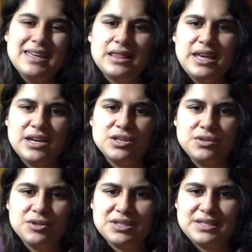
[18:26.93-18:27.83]
The
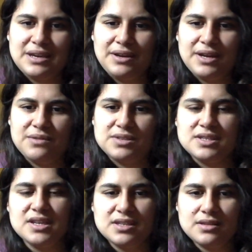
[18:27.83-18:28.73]
Andalusian Stallion. I have
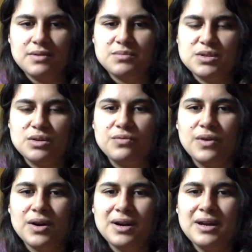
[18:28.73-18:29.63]
6 of them so
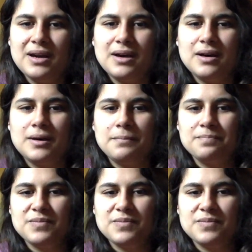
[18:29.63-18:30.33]
far. 5